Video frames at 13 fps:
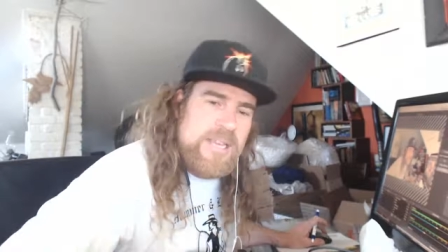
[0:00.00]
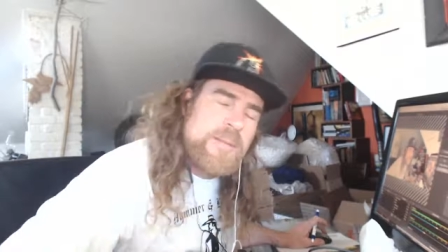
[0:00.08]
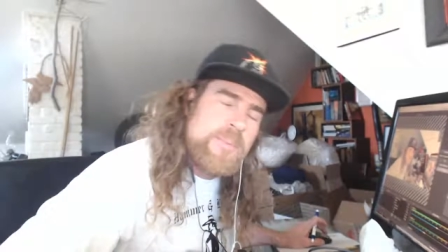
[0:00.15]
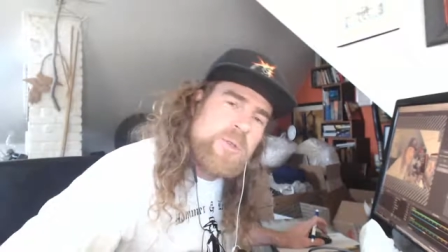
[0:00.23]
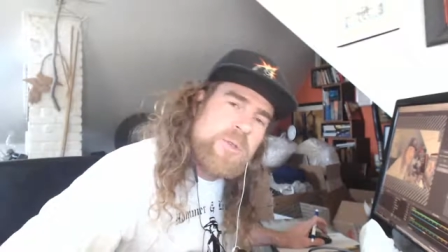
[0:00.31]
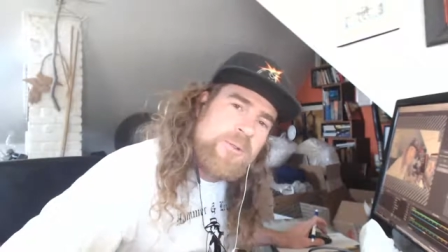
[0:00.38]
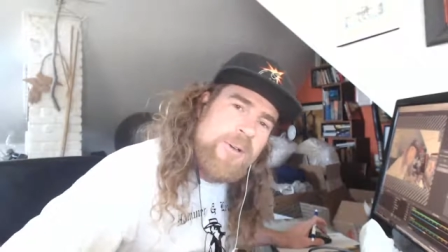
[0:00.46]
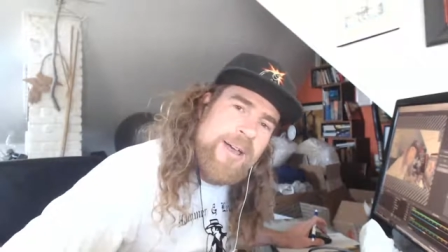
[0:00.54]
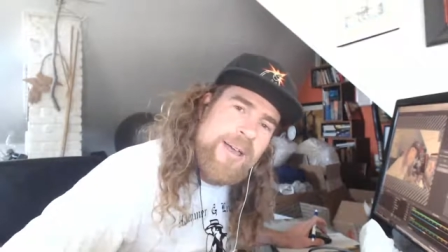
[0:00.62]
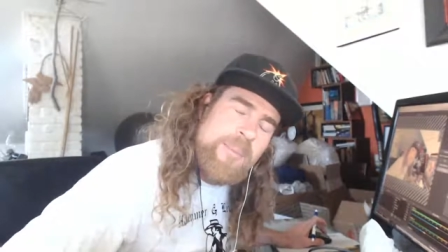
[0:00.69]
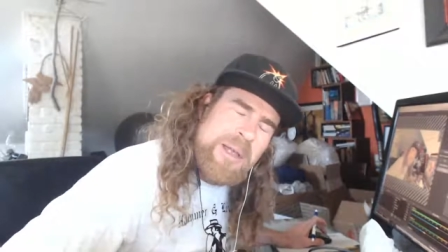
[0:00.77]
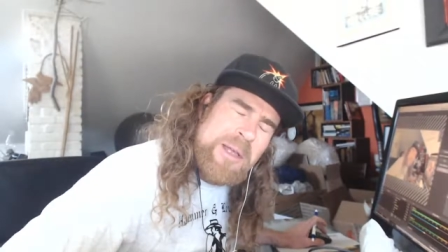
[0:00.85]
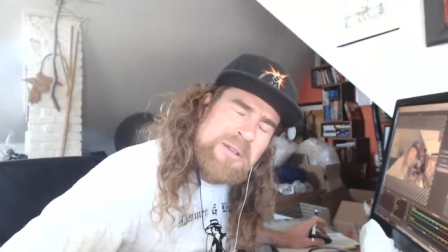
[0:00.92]

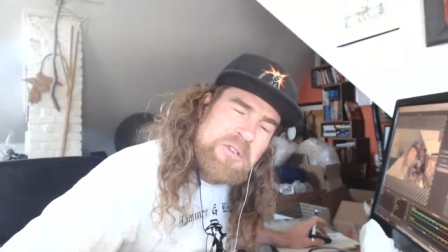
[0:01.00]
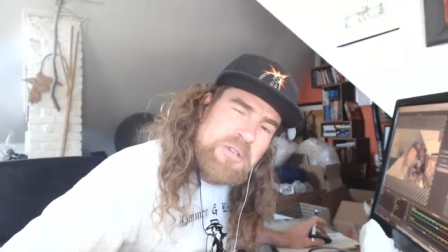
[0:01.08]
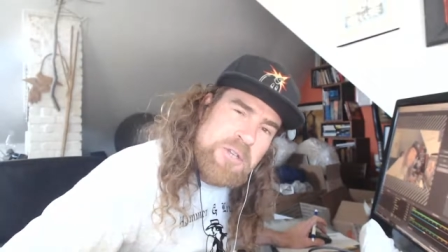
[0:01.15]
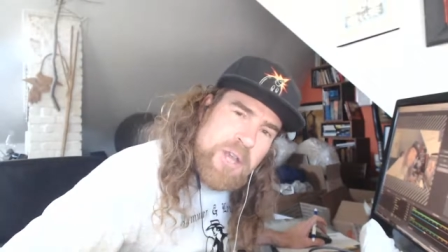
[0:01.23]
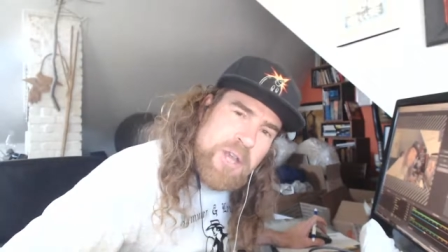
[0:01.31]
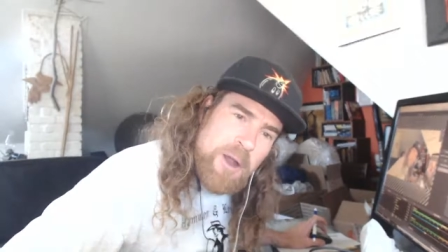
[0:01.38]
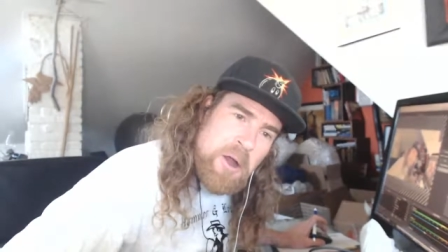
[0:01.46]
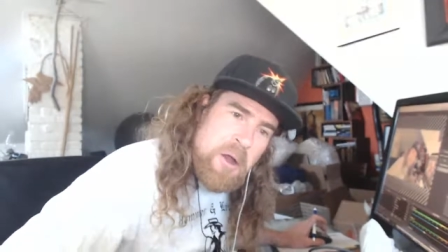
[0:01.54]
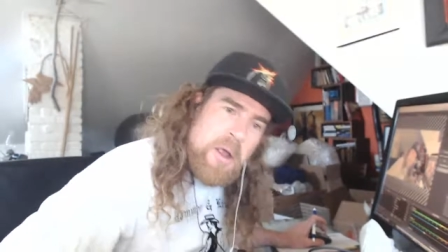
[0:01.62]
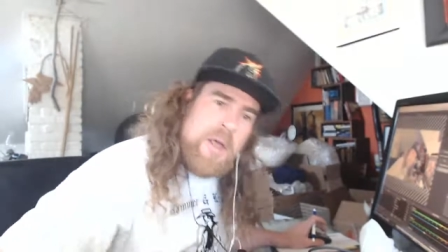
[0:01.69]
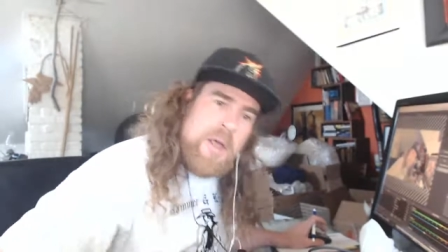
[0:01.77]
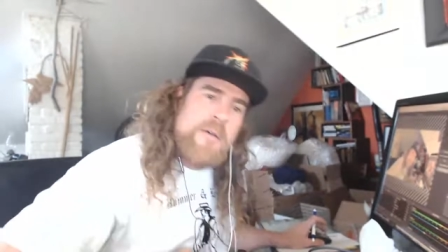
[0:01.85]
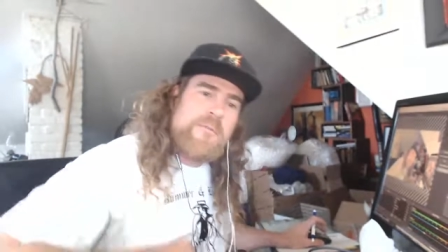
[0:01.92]
subscribe, and share
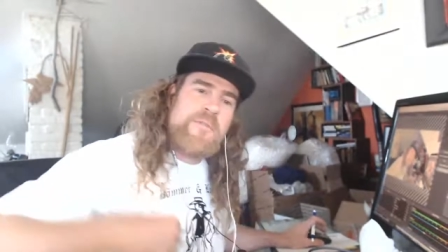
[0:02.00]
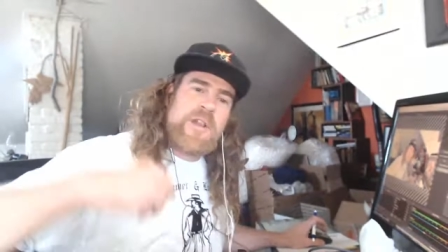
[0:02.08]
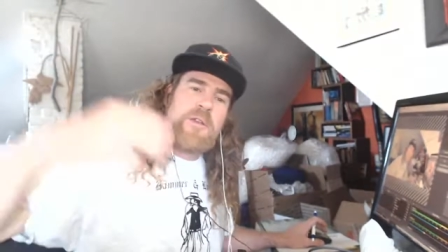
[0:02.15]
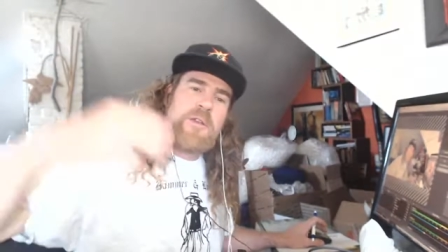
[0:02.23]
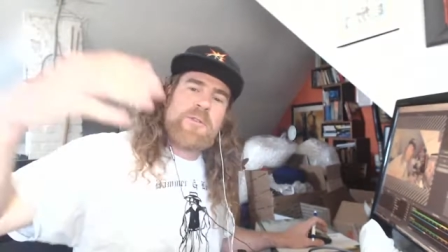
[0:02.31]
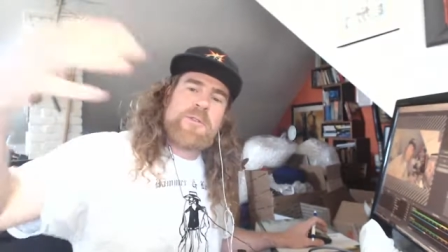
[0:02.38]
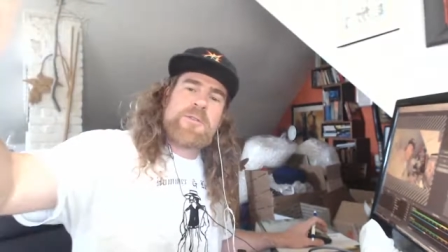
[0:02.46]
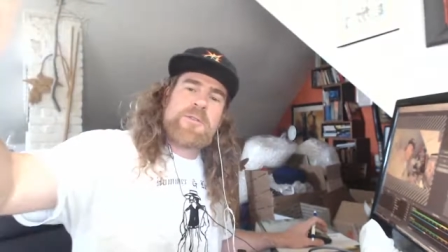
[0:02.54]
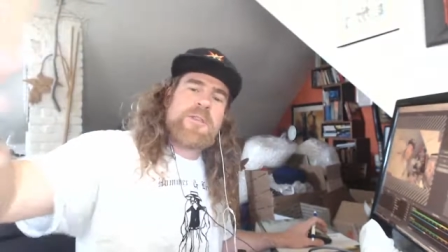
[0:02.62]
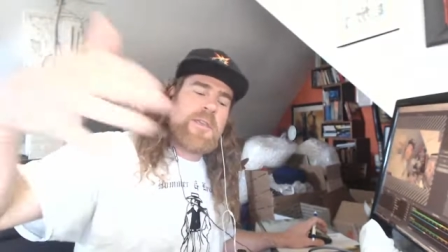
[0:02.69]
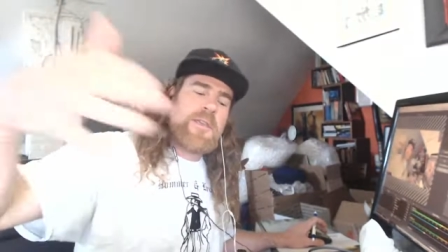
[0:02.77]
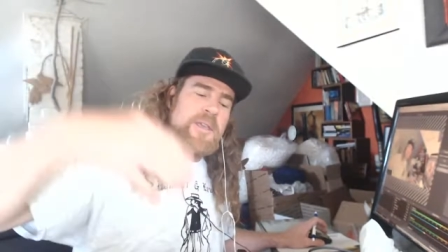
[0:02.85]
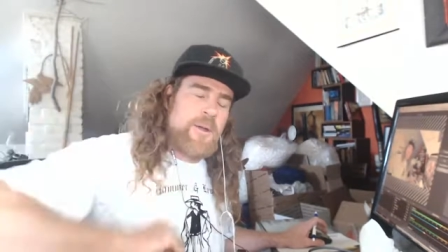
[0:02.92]
videos you see
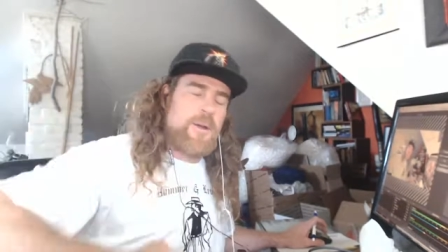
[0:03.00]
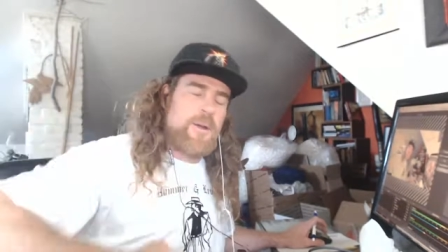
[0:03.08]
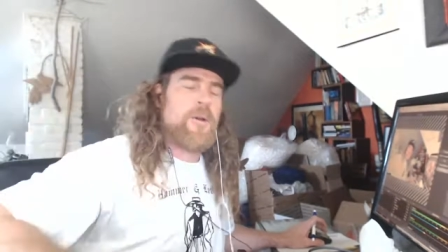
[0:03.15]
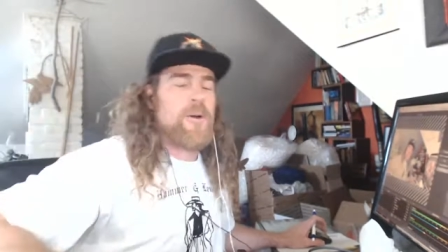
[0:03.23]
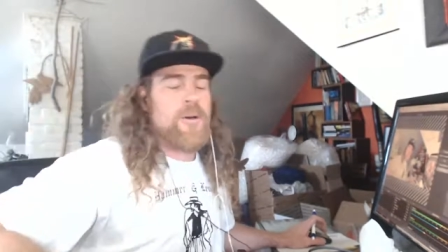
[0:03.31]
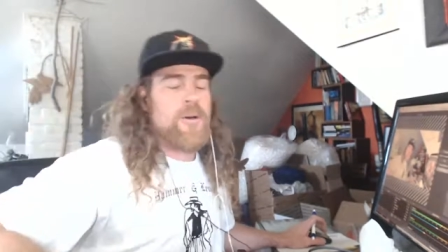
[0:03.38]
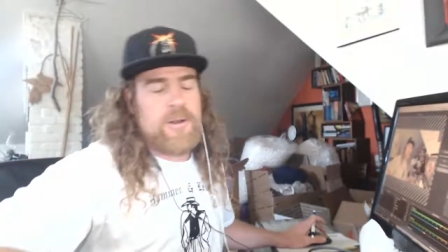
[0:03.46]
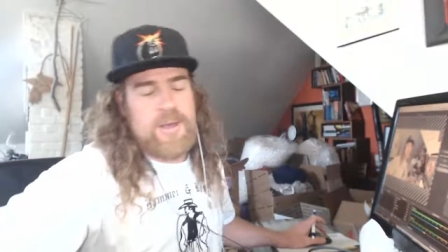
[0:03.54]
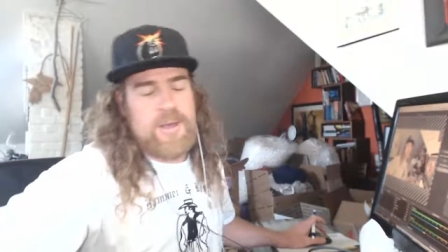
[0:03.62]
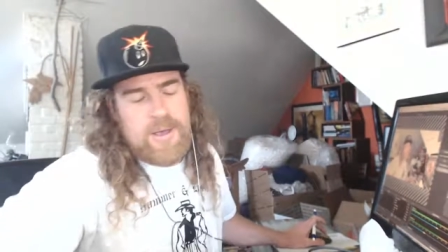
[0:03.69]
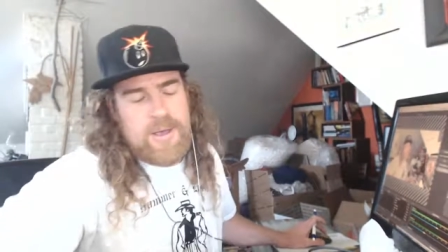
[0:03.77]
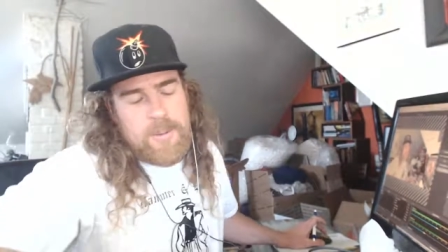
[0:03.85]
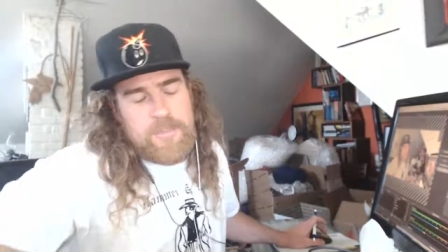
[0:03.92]
here on
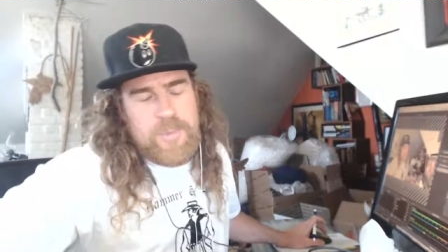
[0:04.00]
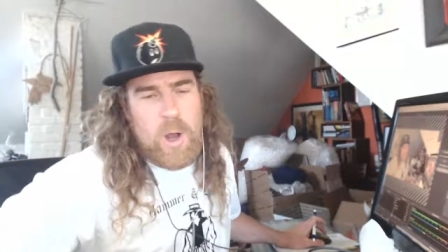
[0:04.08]
um,